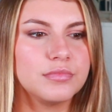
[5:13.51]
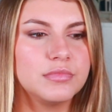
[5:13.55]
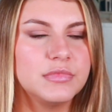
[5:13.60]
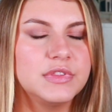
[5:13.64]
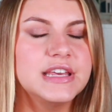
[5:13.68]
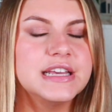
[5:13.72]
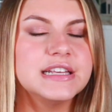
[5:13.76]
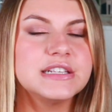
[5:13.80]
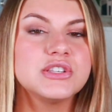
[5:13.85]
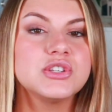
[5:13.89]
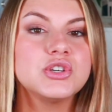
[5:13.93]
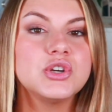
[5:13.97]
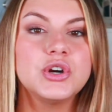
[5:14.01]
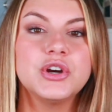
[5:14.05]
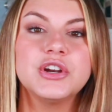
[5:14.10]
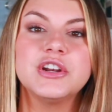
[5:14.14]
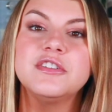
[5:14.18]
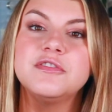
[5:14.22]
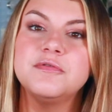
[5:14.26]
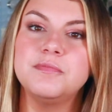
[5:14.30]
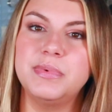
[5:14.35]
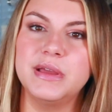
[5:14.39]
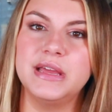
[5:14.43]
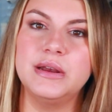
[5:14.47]
This could
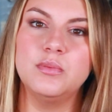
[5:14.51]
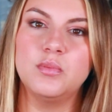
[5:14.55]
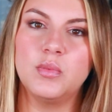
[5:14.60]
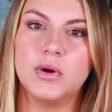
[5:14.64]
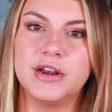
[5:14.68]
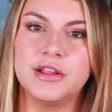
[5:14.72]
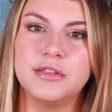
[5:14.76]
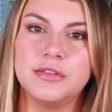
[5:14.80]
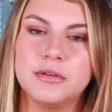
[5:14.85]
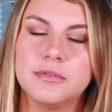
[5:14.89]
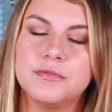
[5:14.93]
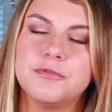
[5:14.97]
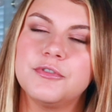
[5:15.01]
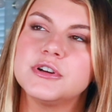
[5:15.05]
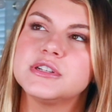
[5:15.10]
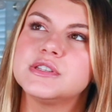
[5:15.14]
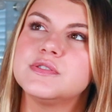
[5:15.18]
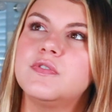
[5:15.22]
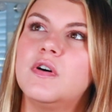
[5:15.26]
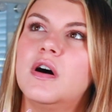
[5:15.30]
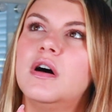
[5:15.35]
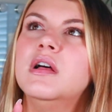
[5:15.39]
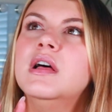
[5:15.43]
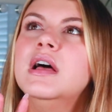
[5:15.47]
have been one of the, first
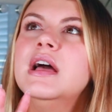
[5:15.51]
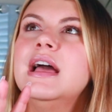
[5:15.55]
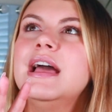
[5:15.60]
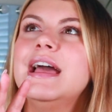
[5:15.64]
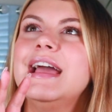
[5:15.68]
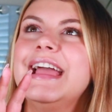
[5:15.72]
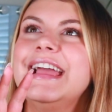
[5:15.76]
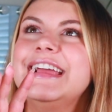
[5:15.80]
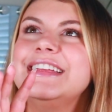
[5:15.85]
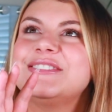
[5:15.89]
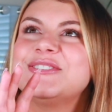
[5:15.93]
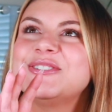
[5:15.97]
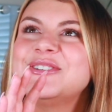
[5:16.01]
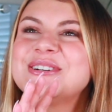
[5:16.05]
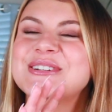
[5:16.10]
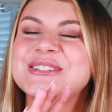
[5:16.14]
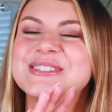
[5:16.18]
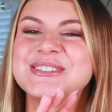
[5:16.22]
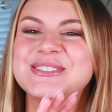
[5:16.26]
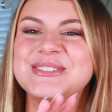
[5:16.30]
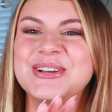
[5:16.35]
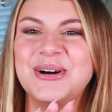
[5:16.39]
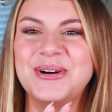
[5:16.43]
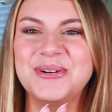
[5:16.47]
of all, it took
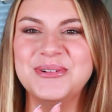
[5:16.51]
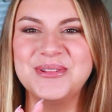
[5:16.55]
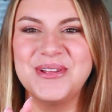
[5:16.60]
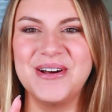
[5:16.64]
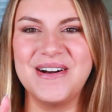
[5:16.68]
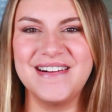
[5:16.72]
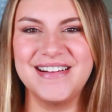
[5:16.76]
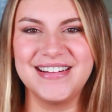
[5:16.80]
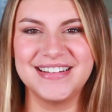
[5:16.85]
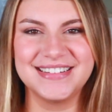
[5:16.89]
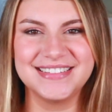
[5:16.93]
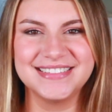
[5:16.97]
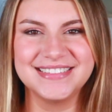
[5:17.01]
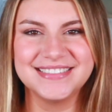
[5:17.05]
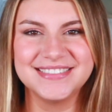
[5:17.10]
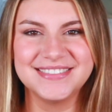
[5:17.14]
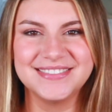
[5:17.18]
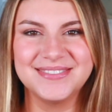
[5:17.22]
so long